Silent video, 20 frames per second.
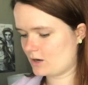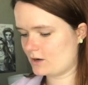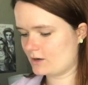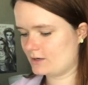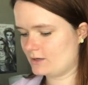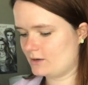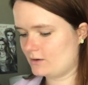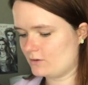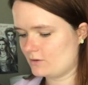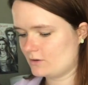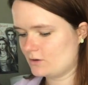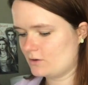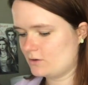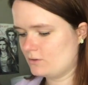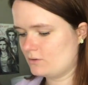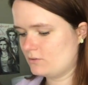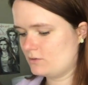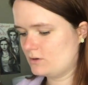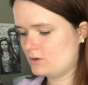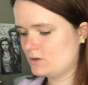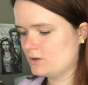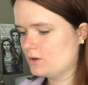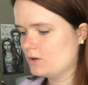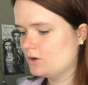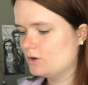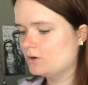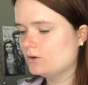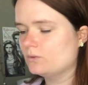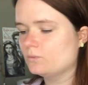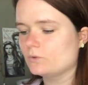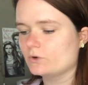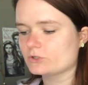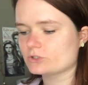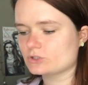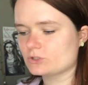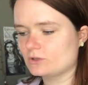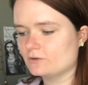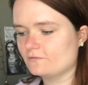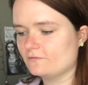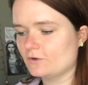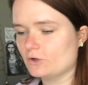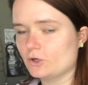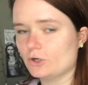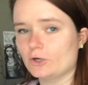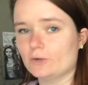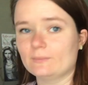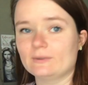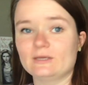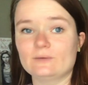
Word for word: Our hero works on a farm.